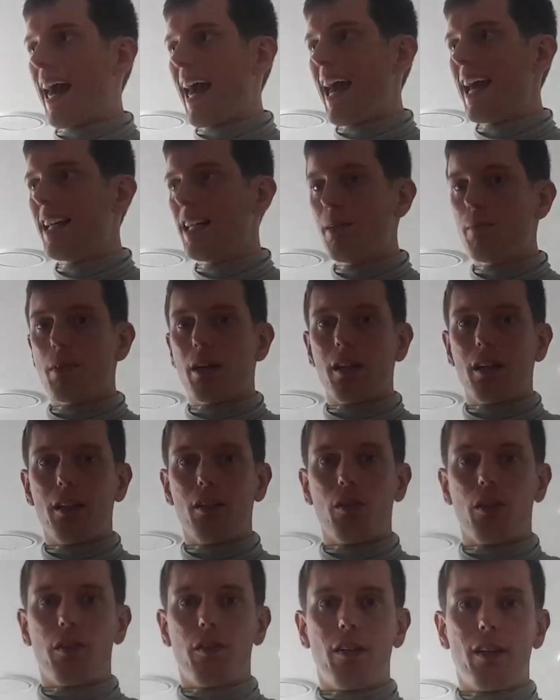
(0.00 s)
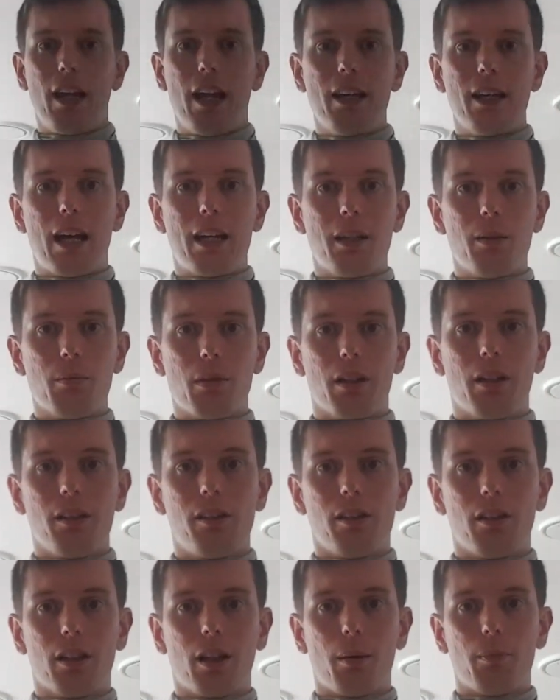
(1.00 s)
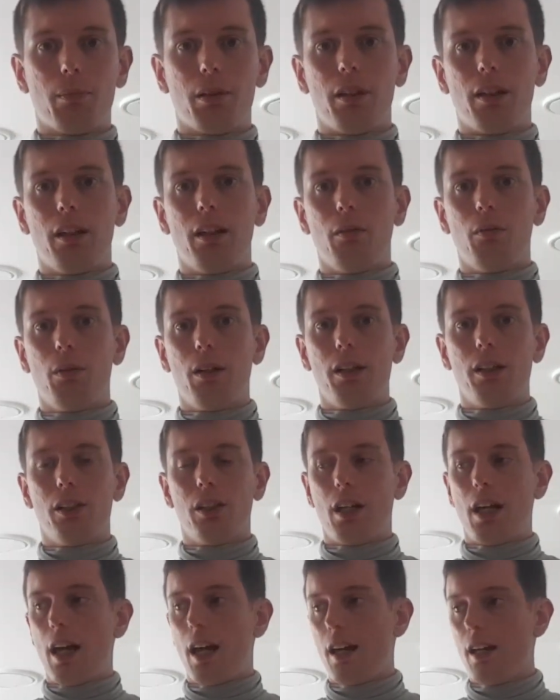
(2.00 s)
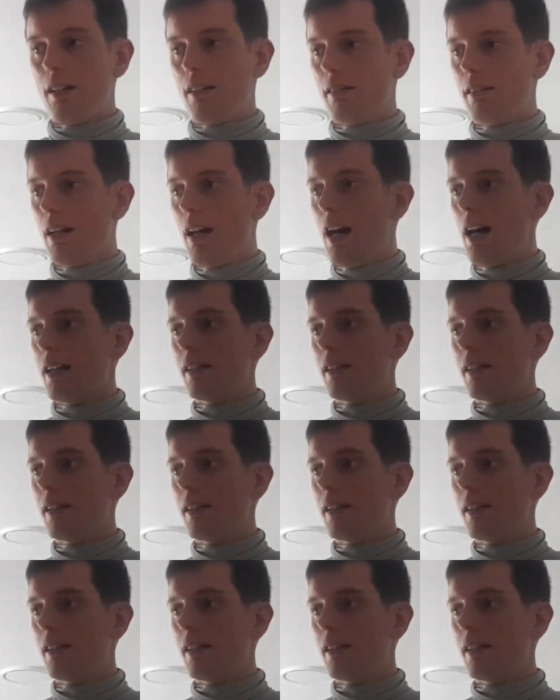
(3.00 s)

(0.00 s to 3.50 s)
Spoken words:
any money or you've lent any money to the company, which is,